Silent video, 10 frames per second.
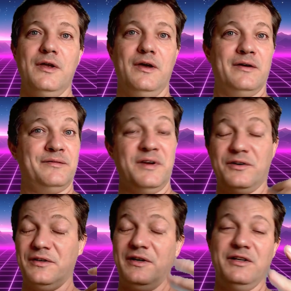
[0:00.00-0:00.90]
a
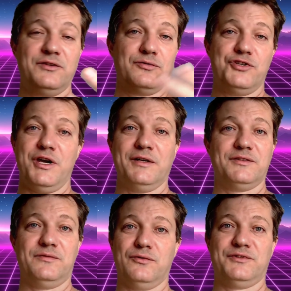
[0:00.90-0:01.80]
very little
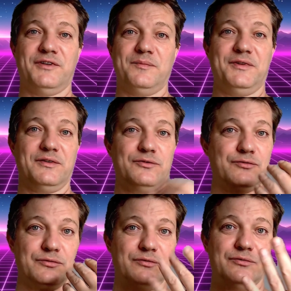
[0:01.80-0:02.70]
chance for something
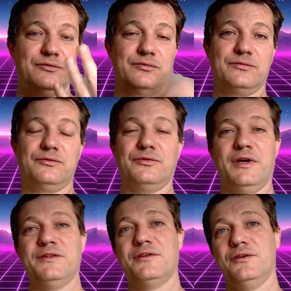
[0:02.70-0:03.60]
to
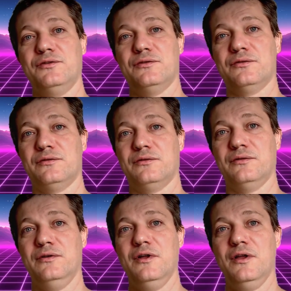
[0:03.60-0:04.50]
enter
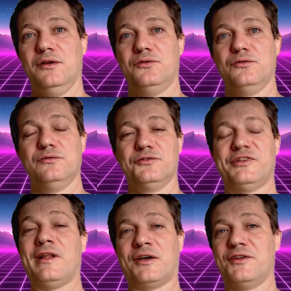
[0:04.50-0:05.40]
your nose
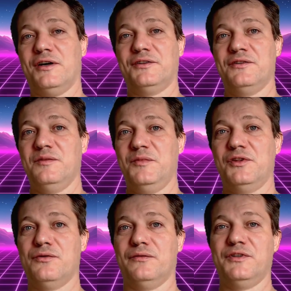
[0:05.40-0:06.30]
like that in the
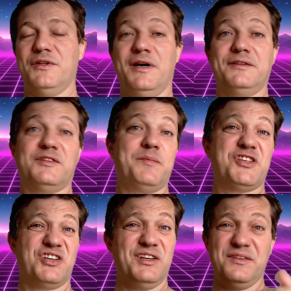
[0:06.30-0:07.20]
middle of the night,
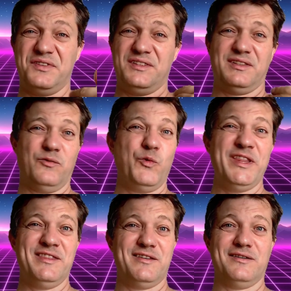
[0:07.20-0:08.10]
especially if it's a
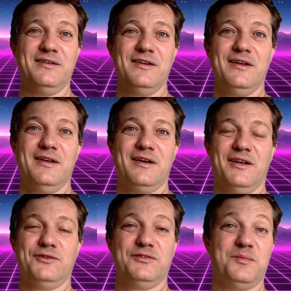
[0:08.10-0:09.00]
winter
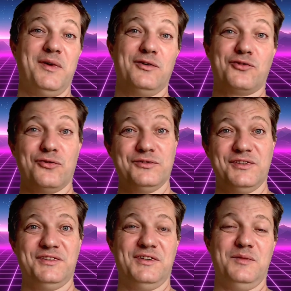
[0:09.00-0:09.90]
and you smell
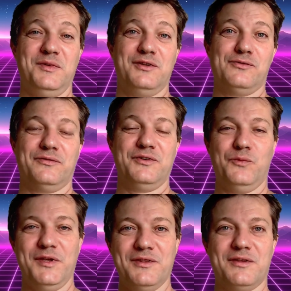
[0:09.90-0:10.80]
roses in the middle of the
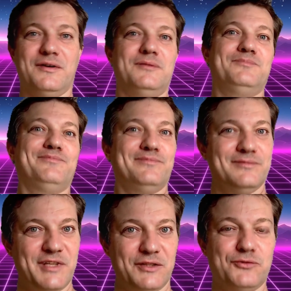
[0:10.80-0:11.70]
winter.
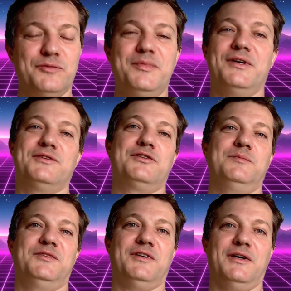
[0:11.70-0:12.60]
That could be a
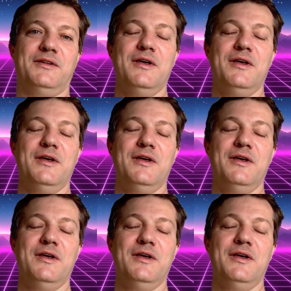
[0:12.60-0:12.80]
dream sign.